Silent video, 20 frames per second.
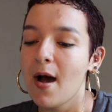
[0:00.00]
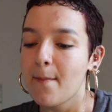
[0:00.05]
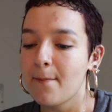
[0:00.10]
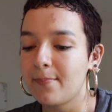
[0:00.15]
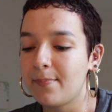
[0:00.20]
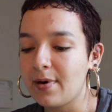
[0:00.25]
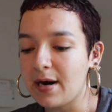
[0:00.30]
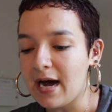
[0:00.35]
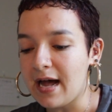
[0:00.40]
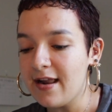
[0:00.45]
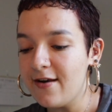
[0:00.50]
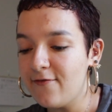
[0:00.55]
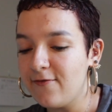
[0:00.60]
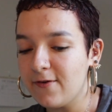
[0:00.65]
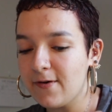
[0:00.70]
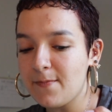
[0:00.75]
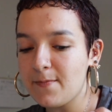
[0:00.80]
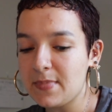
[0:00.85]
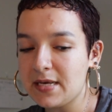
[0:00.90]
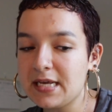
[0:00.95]
but
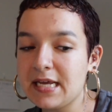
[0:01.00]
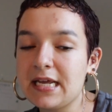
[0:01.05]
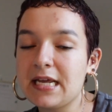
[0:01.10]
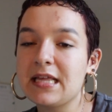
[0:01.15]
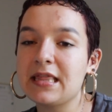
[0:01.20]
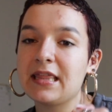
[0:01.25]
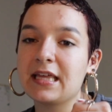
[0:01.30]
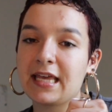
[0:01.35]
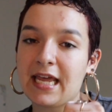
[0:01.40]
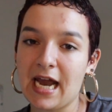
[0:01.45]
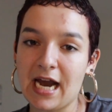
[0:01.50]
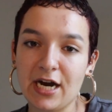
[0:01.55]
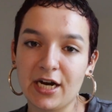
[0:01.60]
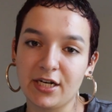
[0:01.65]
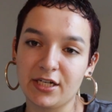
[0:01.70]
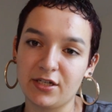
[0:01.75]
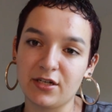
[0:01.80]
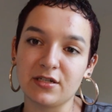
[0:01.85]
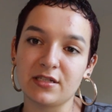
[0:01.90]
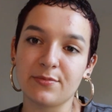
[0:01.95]
for me, the
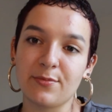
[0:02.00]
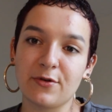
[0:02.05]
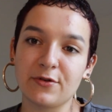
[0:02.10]
character is the